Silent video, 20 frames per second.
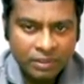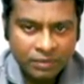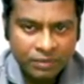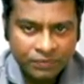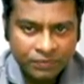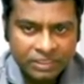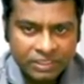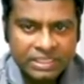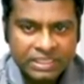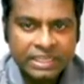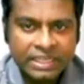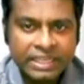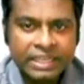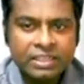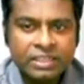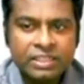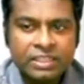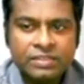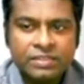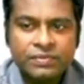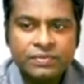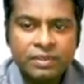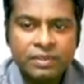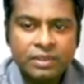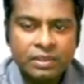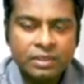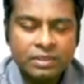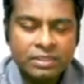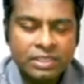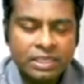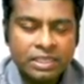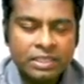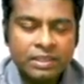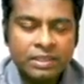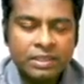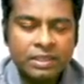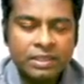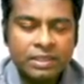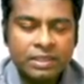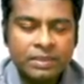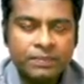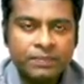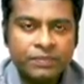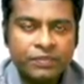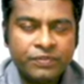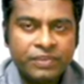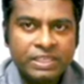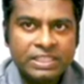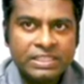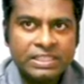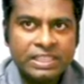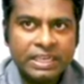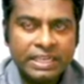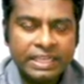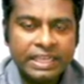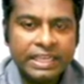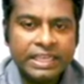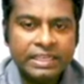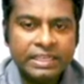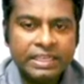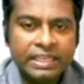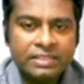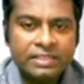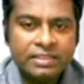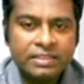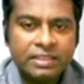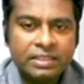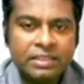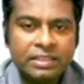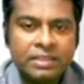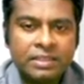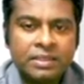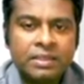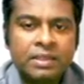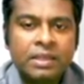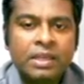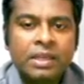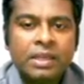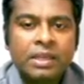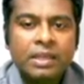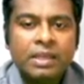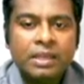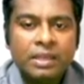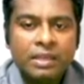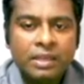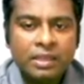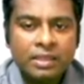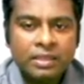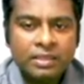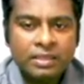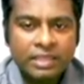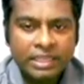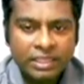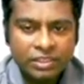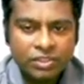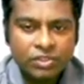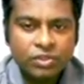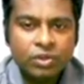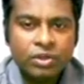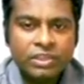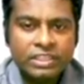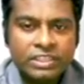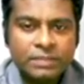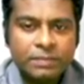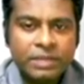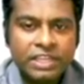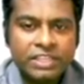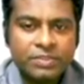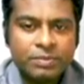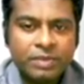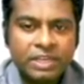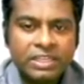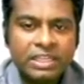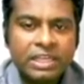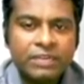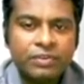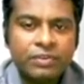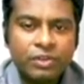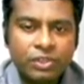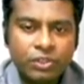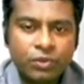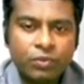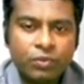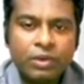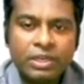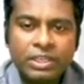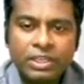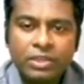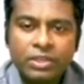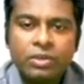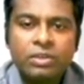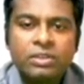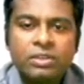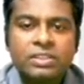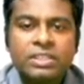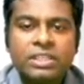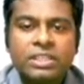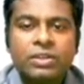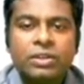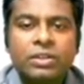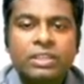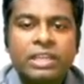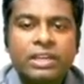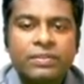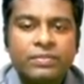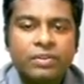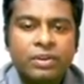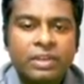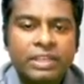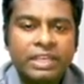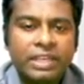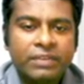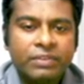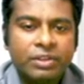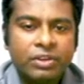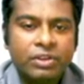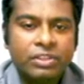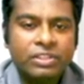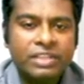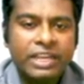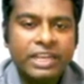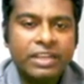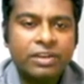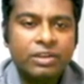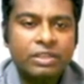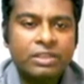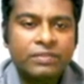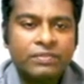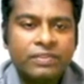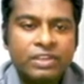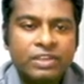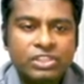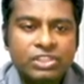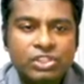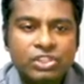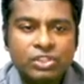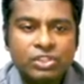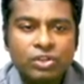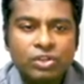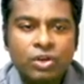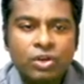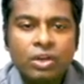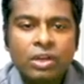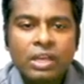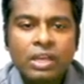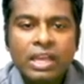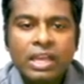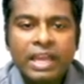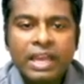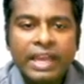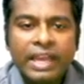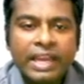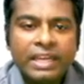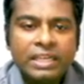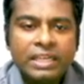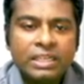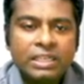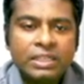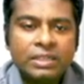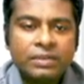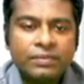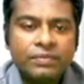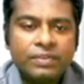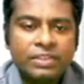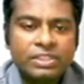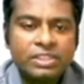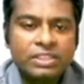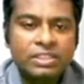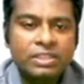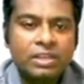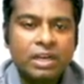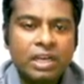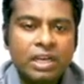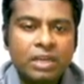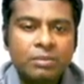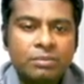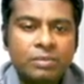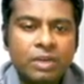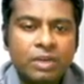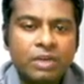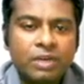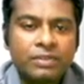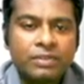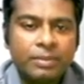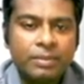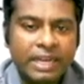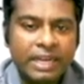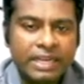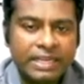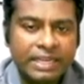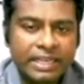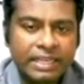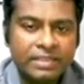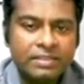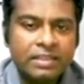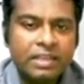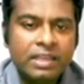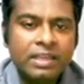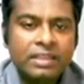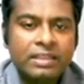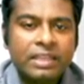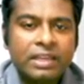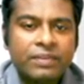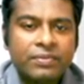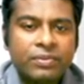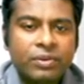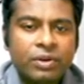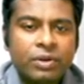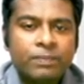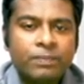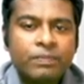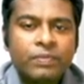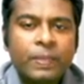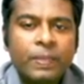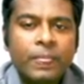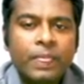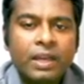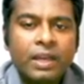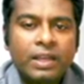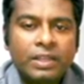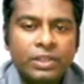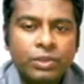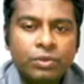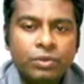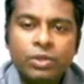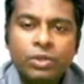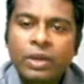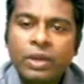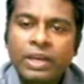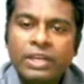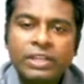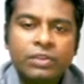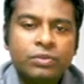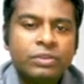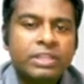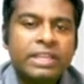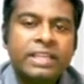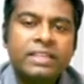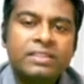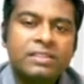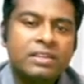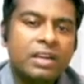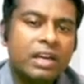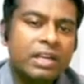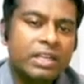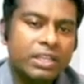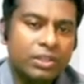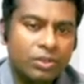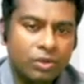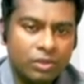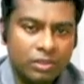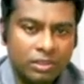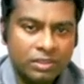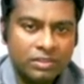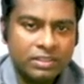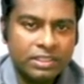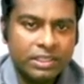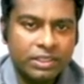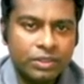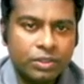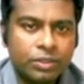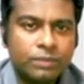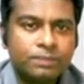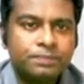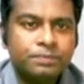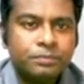fixed end is fixed end is there is no displacement, therefore U1 equal to 0, therefore here we go to strike out the first row and first column of the matrix, therefore U2 and U3 is not equal to 0.